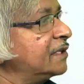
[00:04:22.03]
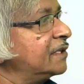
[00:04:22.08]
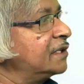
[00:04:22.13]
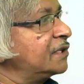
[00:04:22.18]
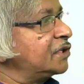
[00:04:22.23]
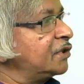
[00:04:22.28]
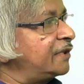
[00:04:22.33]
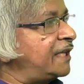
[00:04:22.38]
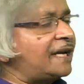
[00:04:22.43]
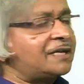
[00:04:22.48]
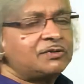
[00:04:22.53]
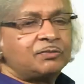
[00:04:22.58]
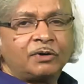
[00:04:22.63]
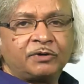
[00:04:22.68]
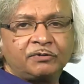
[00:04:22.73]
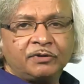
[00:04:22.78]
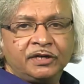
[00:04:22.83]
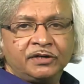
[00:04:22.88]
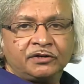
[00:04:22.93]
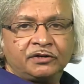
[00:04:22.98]
so that's
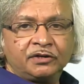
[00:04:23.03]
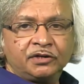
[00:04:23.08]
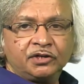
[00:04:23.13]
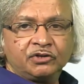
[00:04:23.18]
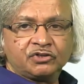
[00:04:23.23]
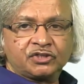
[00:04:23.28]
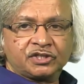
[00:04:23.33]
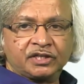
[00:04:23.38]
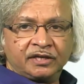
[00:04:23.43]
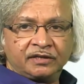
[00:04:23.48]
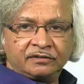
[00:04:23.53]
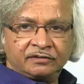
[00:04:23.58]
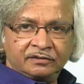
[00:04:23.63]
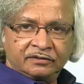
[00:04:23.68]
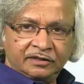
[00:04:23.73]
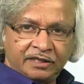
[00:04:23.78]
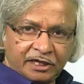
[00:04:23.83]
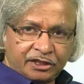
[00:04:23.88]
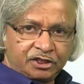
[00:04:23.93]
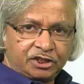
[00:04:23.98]
what we introduced in
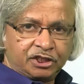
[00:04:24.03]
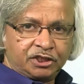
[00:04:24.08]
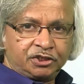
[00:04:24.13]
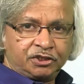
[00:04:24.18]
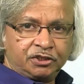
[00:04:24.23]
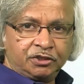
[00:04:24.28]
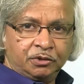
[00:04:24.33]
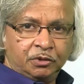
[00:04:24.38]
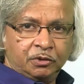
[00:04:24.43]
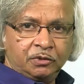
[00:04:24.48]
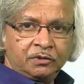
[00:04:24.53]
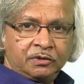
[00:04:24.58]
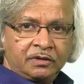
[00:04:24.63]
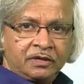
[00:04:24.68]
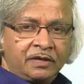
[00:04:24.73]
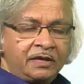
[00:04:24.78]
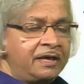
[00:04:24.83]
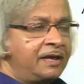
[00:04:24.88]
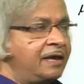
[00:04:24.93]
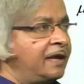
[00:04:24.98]
lecture 2.
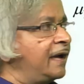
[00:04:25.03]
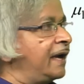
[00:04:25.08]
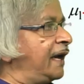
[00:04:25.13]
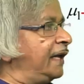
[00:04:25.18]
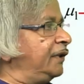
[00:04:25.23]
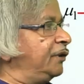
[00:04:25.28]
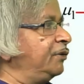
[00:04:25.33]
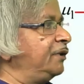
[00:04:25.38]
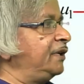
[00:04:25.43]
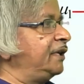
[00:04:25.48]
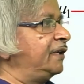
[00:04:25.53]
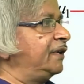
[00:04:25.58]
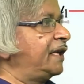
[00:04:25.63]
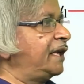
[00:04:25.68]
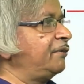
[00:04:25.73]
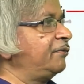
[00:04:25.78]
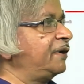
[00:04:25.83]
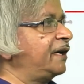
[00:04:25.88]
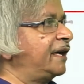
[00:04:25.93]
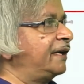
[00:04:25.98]
And
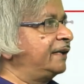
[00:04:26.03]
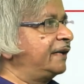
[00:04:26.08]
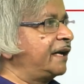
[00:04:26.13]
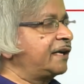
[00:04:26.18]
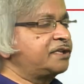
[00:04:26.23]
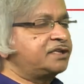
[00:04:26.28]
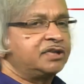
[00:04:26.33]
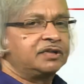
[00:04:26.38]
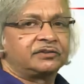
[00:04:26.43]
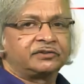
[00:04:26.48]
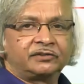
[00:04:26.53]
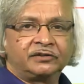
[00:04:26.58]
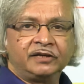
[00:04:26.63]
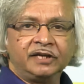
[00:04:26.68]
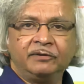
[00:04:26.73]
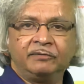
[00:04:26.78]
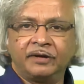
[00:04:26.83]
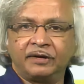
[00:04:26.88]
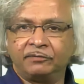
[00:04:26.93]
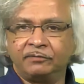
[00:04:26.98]
then we had lecture
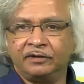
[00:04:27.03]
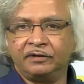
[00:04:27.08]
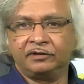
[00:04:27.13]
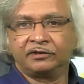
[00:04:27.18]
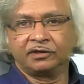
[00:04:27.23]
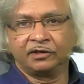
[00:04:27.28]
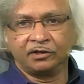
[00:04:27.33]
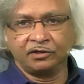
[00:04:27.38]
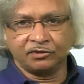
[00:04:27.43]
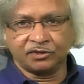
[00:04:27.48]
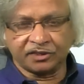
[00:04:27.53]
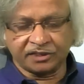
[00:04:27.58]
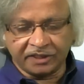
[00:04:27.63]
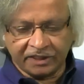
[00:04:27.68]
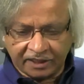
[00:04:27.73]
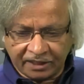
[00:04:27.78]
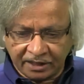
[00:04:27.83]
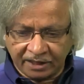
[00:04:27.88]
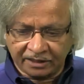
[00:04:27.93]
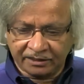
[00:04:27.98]
3, where we introduced
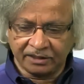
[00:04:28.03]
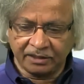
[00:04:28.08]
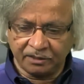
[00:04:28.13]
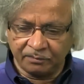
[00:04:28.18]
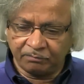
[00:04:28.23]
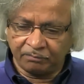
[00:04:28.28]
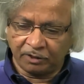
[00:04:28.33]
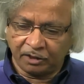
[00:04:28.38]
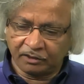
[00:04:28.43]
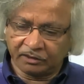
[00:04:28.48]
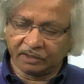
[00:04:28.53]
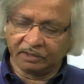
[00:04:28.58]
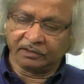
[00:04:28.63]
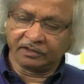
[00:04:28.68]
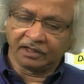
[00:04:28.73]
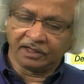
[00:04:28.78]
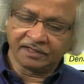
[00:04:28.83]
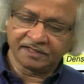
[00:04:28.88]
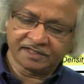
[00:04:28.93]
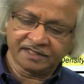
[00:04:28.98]
another important
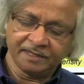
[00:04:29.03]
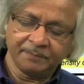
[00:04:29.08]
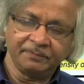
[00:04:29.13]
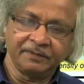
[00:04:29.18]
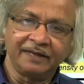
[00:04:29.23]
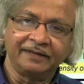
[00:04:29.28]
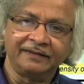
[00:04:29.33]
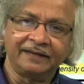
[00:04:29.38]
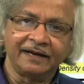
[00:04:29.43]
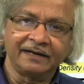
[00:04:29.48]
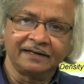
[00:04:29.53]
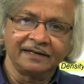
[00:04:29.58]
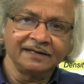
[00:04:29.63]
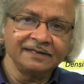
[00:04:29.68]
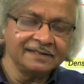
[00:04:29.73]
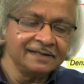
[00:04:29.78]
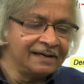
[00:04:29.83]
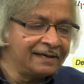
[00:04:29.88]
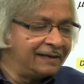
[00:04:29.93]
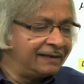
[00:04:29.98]
concept, and that
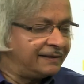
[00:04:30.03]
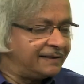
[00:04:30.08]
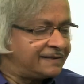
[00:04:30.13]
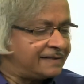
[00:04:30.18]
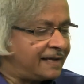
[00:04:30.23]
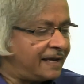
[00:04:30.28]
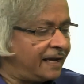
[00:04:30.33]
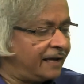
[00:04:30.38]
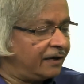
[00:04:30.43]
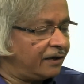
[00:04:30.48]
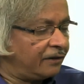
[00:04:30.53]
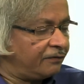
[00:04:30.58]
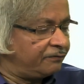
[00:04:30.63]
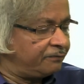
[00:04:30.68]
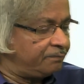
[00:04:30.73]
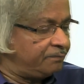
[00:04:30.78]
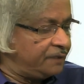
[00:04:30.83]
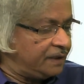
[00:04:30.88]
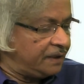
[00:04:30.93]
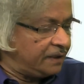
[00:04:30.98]
is this N
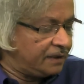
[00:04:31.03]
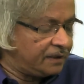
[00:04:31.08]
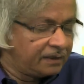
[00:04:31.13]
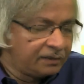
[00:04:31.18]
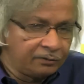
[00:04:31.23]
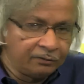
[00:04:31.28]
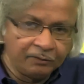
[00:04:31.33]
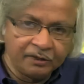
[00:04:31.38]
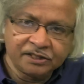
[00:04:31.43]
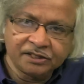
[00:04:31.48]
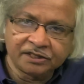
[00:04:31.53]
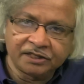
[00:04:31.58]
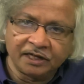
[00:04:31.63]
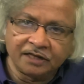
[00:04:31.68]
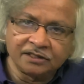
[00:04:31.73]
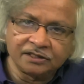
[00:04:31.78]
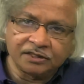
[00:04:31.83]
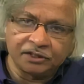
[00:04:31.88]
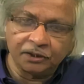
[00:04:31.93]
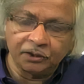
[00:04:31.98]
of P, which
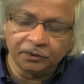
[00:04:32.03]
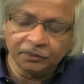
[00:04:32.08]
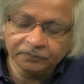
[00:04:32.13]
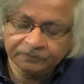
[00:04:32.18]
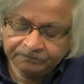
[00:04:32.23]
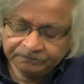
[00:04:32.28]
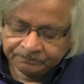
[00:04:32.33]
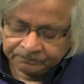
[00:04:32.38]
tells you